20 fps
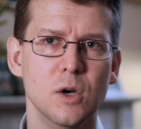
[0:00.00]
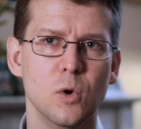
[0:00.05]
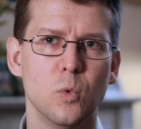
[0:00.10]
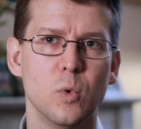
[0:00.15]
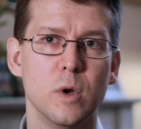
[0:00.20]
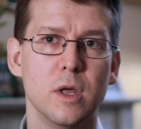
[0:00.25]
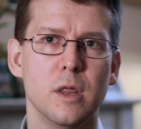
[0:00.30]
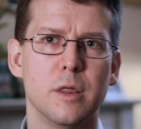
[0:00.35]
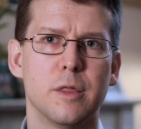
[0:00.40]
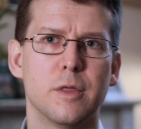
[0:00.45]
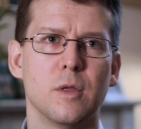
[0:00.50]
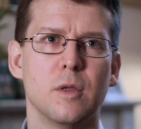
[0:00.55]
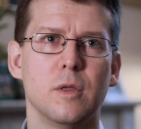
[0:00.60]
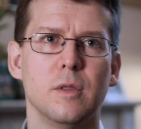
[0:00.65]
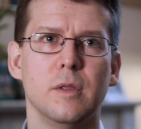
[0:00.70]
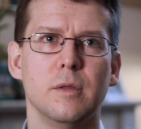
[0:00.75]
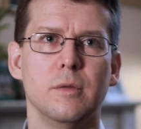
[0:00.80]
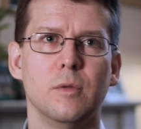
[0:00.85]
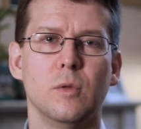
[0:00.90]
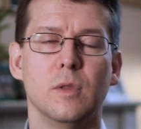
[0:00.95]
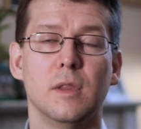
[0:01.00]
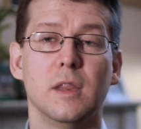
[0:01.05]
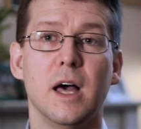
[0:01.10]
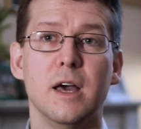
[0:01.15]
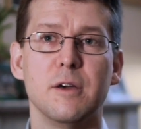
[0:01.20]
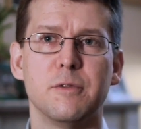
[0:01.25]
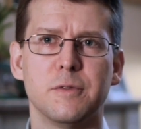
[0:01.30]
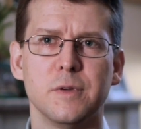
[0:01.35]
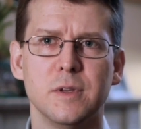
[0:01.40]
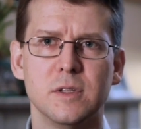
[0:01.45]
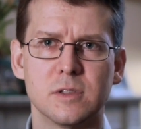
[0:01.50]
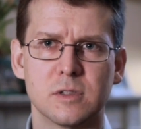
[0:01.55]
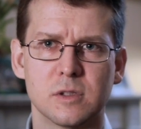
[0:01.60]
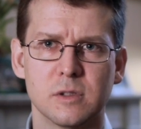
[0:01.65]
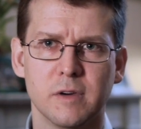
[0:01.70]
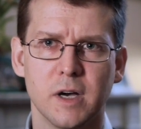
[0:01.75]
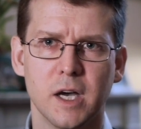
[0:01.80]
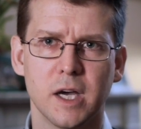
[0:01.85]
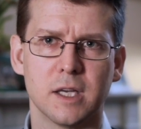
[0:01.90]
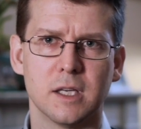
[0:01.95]
with life in
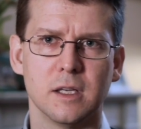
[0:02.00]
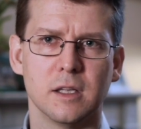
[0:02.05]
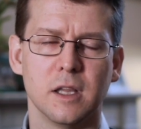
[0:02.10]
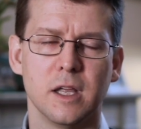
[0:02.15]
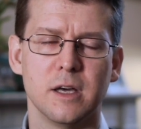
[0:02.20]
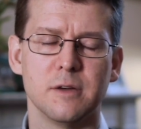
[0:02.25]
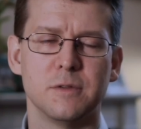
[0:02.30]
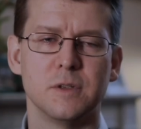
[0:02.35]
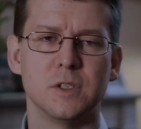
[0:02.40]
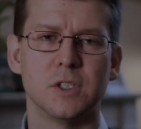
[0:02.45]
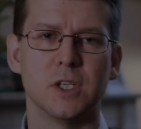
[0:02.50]
Slovakia, life in